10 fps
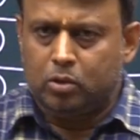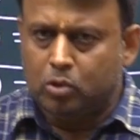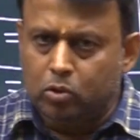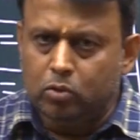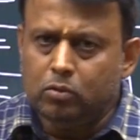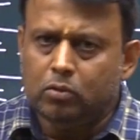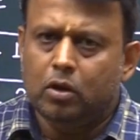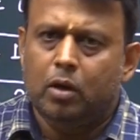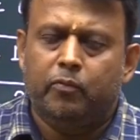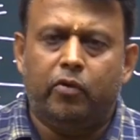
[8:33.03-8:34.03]
2,
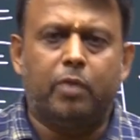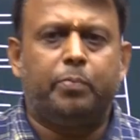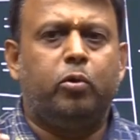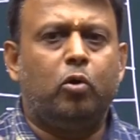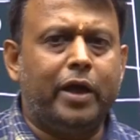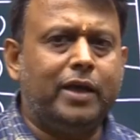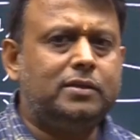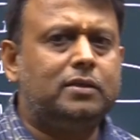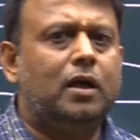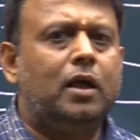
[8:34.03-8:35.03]
for 4s,
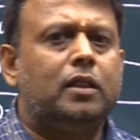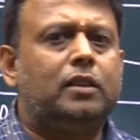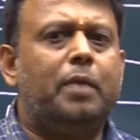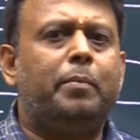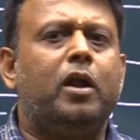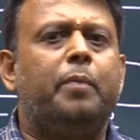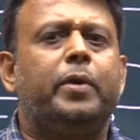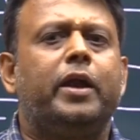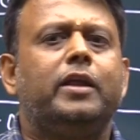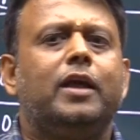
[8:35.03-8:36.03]
number of
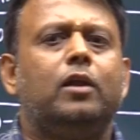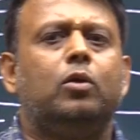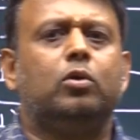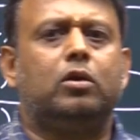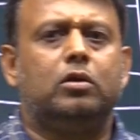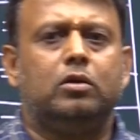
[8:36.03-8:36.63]
radial node